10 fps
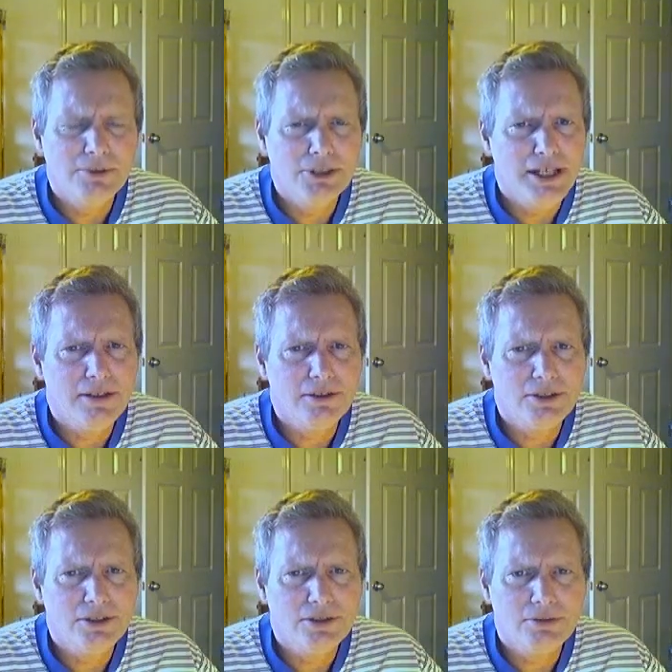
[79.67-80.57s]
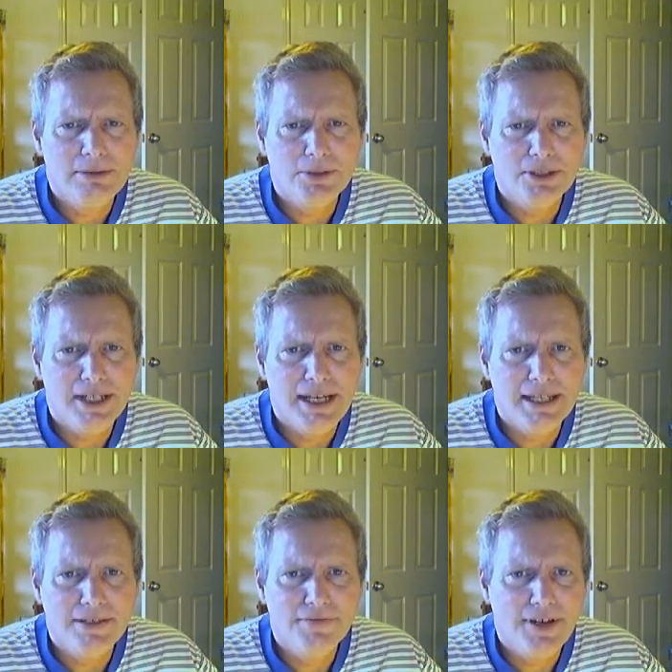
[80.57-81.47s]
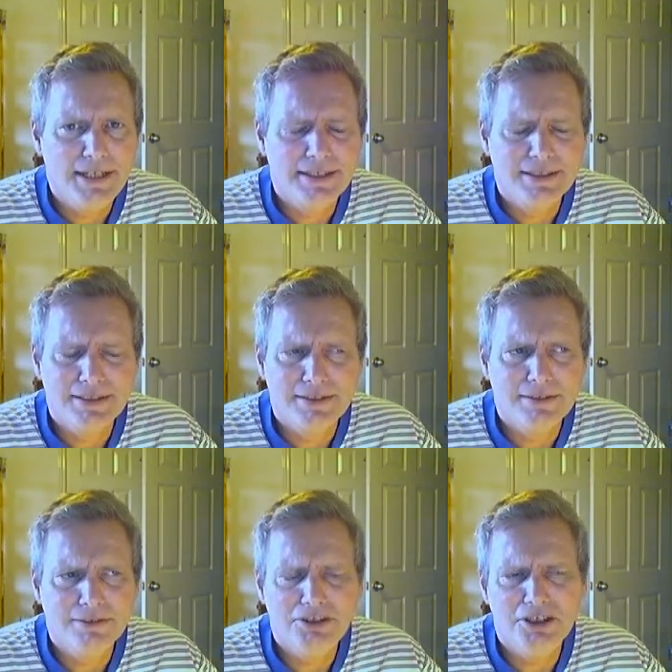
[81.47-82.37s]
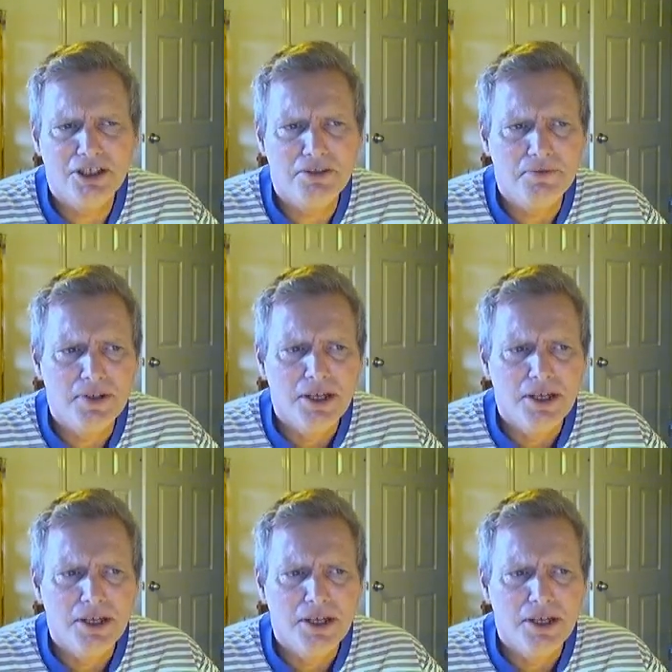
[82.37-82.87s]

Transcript: were yellers and screamers and had the fights and, you know,